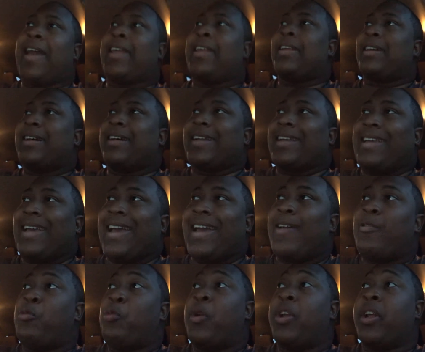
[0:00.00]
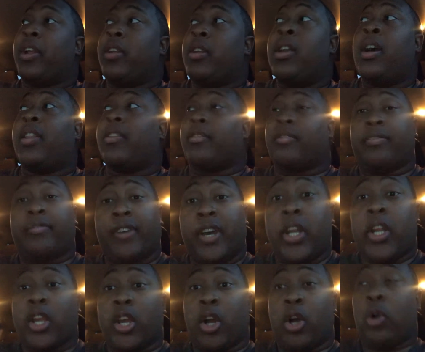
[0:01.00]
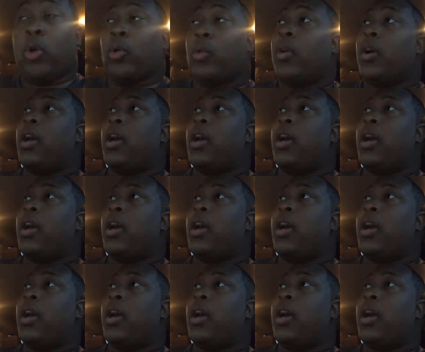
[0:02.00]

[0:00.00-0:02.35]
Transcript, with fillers: it again with another video.